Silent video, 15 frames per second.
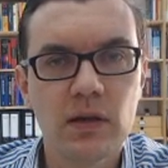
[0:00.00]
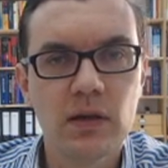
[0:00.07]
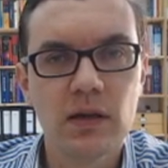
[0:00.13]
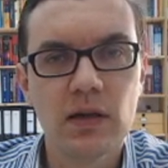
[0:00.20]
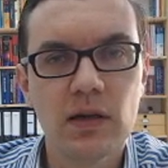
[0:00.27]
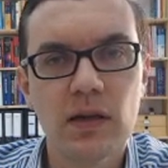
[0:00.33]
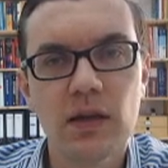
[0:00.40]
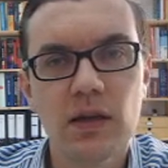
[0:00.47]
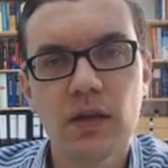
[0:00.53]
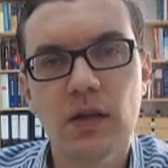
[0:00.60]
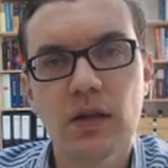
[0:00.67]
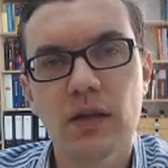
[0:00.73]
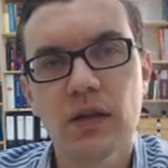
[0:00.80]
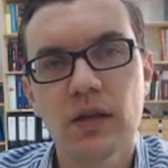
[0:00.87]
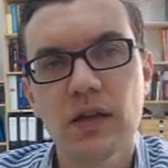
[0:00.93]
This is
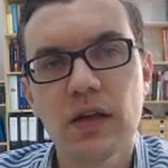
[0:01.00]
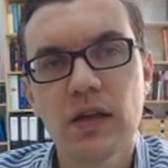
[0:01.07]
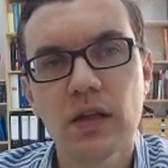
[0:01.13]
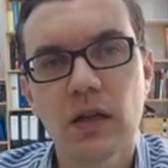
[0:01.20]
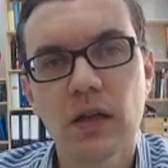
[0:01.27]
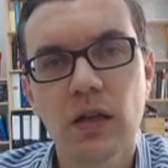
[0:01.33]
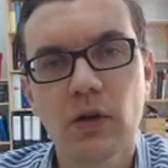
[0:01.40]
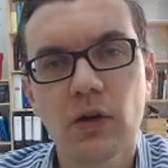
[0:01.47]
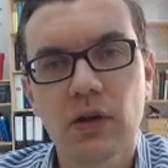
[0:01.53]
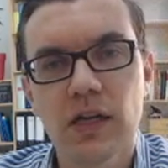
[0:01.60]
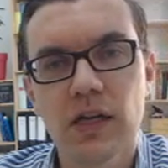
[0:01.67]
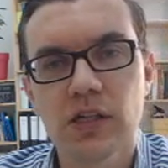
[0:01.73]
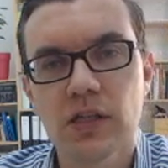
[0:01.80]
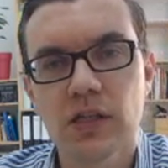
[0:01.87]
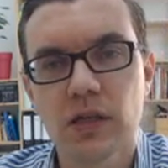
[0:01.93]
a single
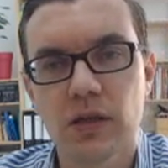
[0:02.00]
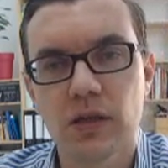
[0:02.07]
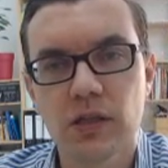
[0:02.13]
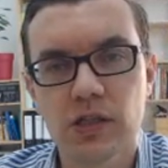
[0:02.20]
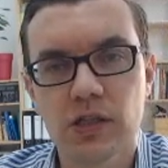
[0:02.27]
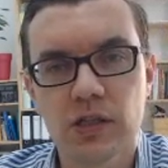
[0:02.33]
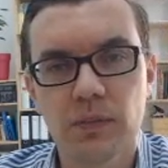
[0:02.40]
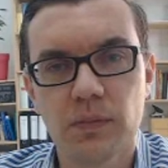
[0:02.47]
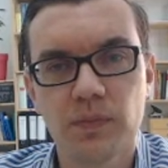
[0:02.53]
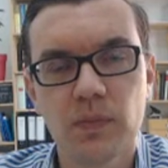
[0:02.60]
location decision.